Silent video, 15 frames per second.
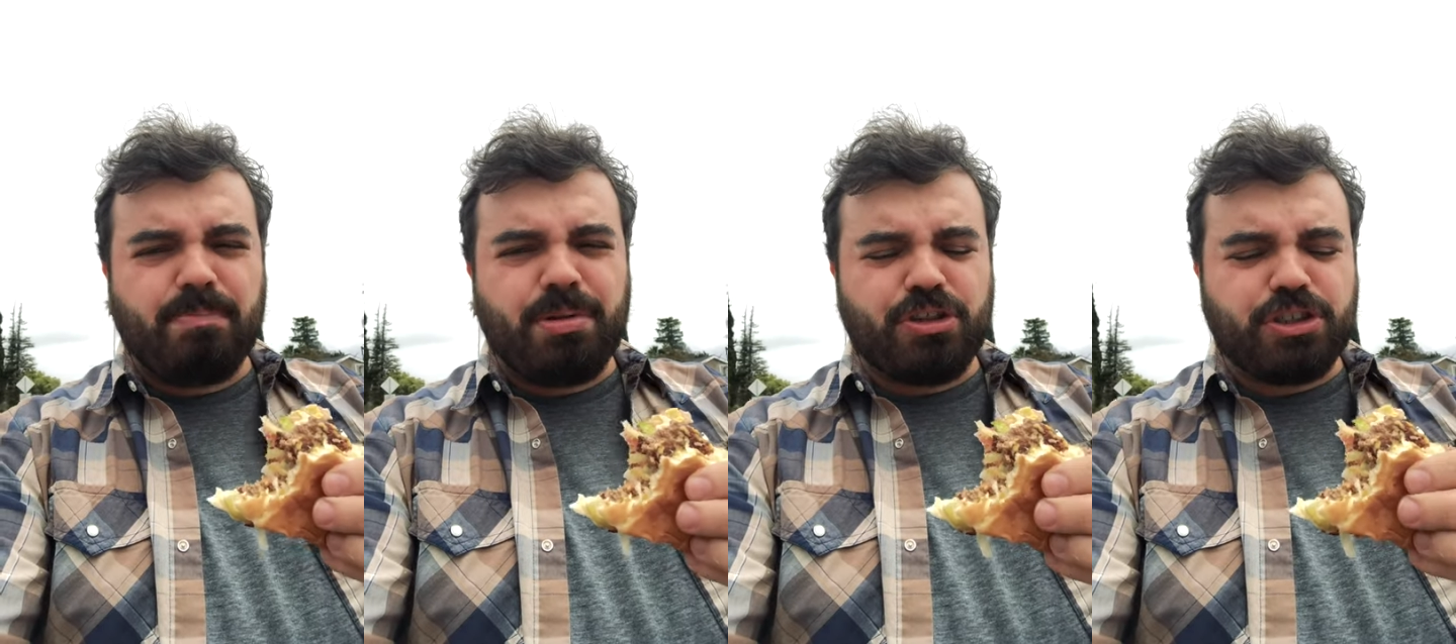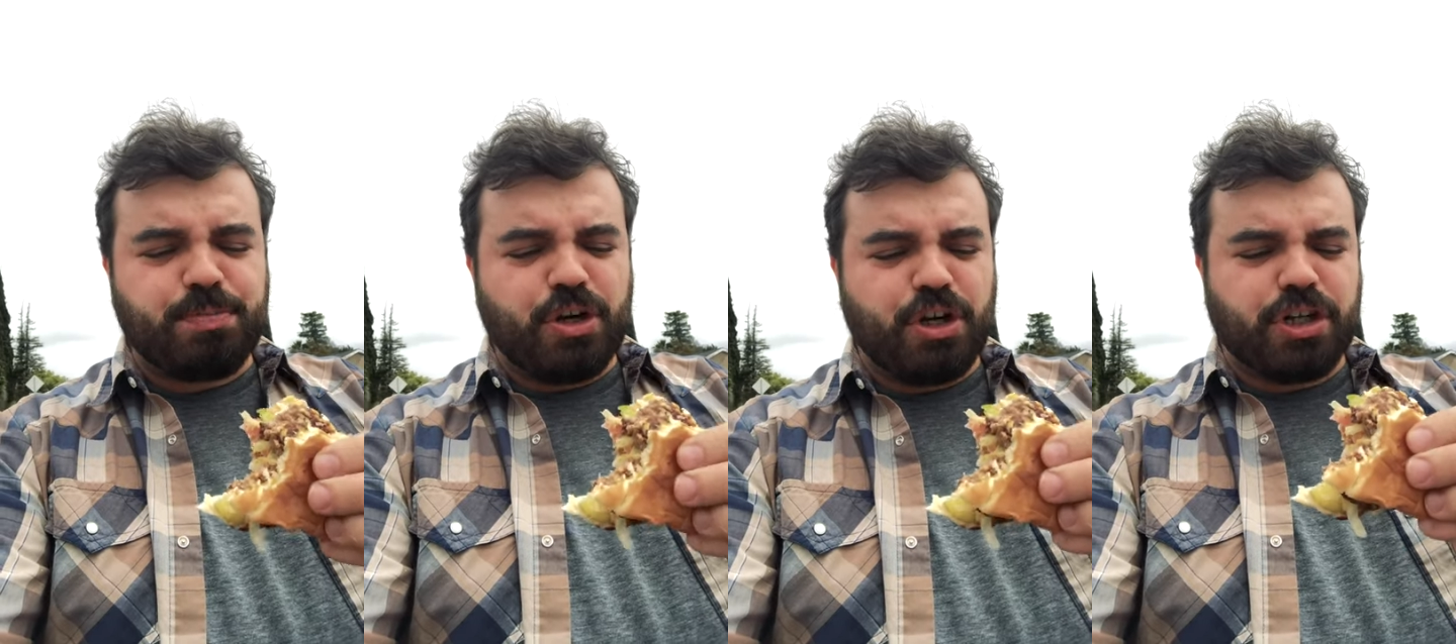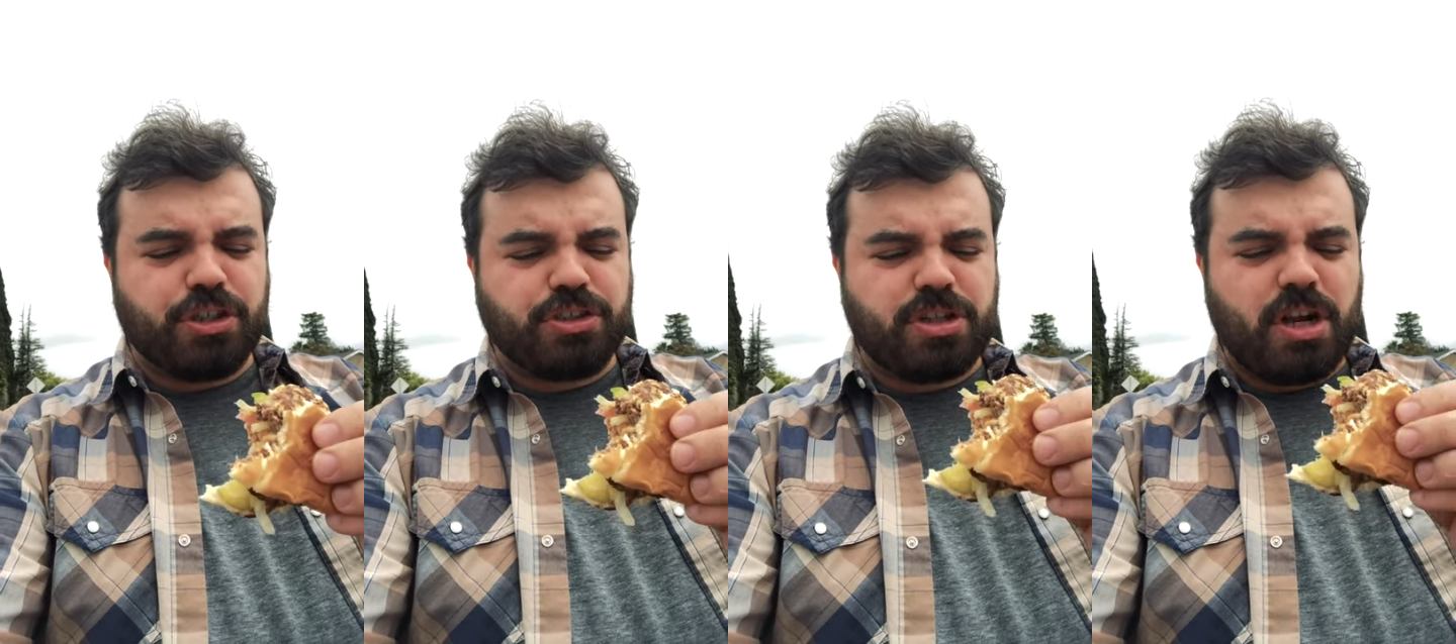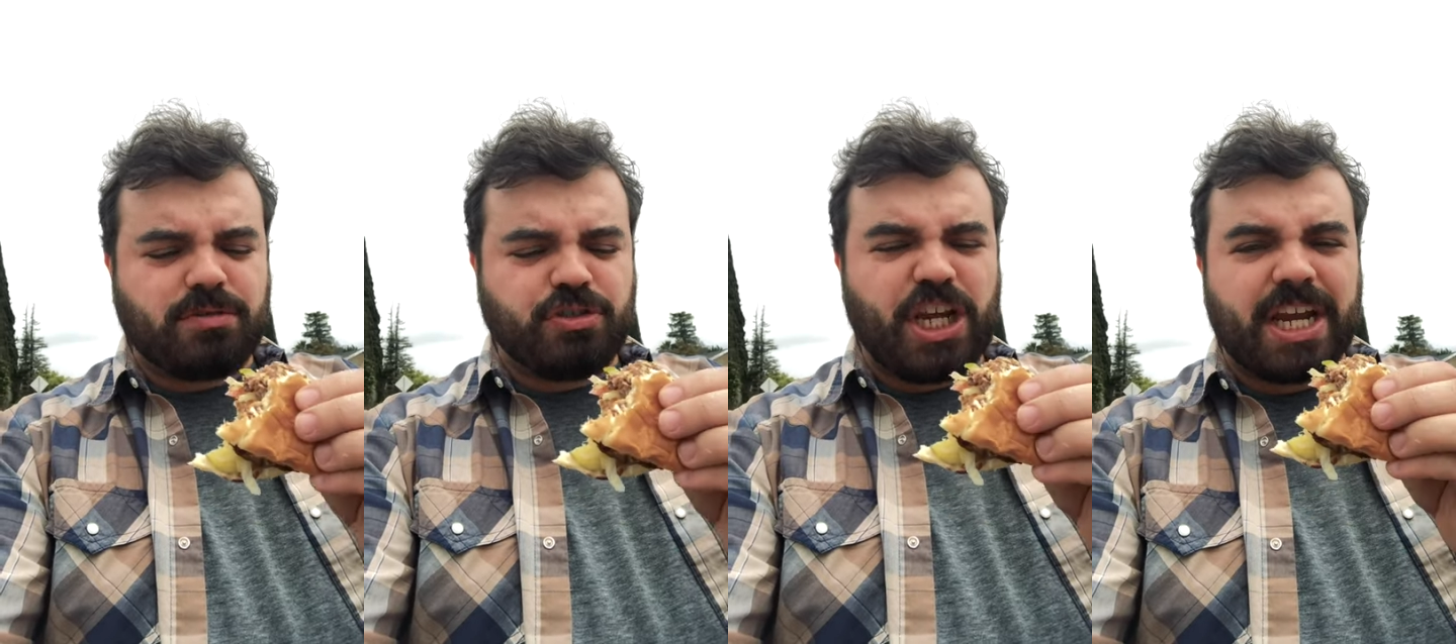Bill's
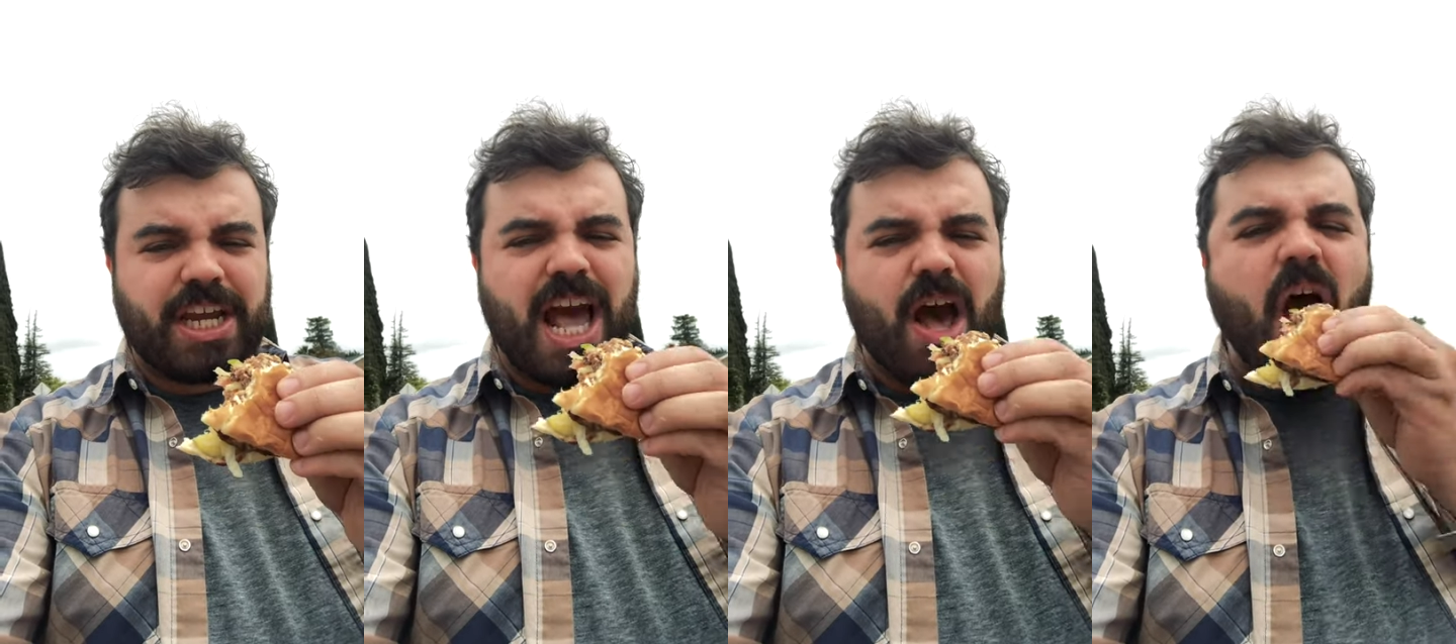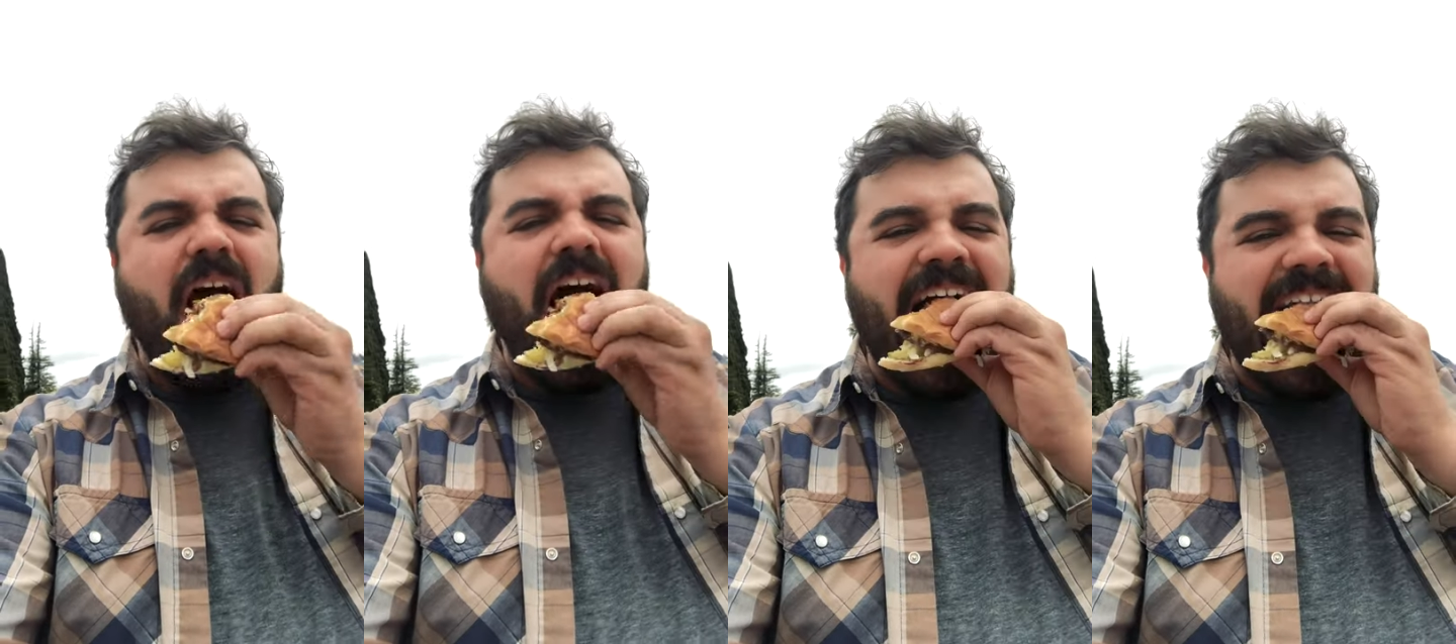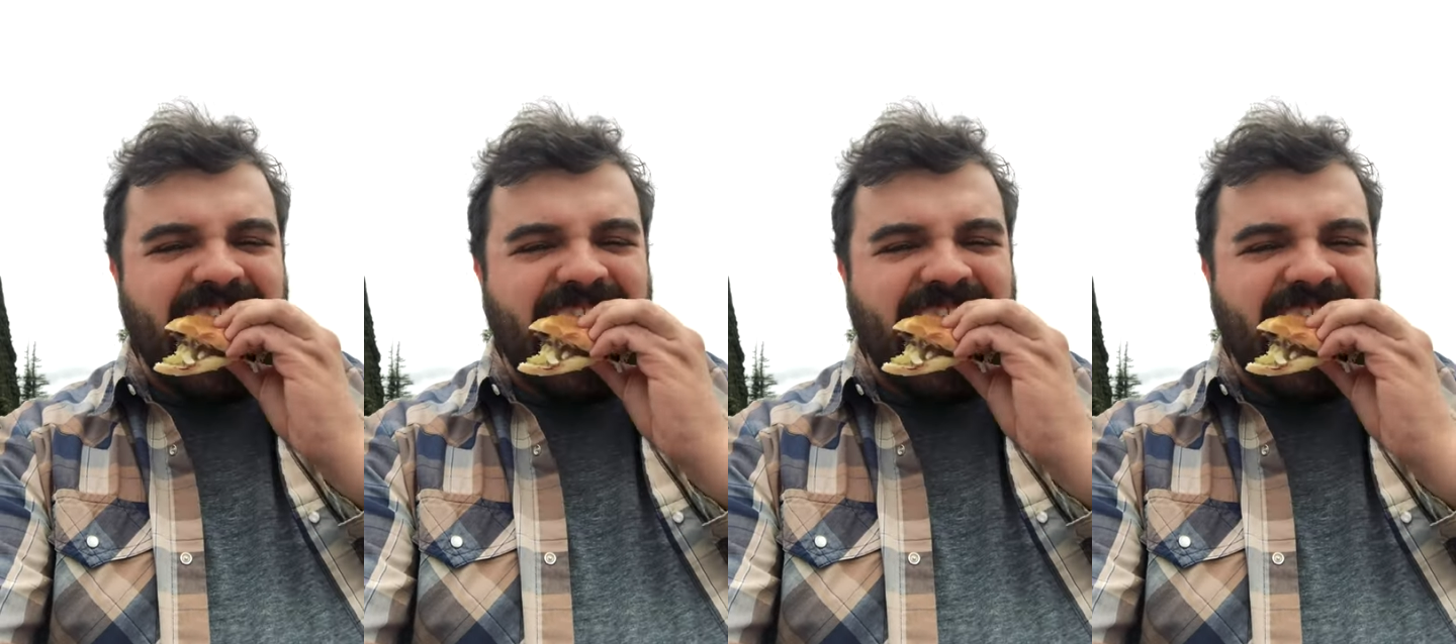Burgers check it out